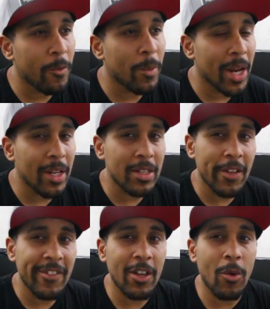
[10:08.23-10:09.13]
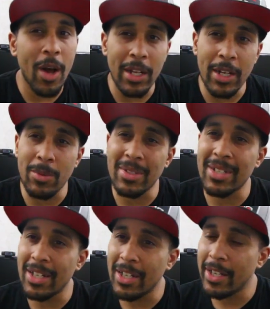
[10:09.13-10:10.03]
when I looked at it, the quality was
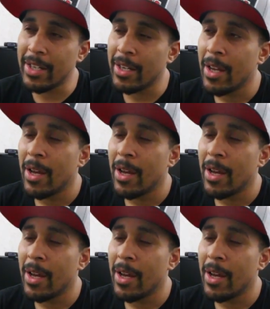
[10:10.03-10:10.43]
good,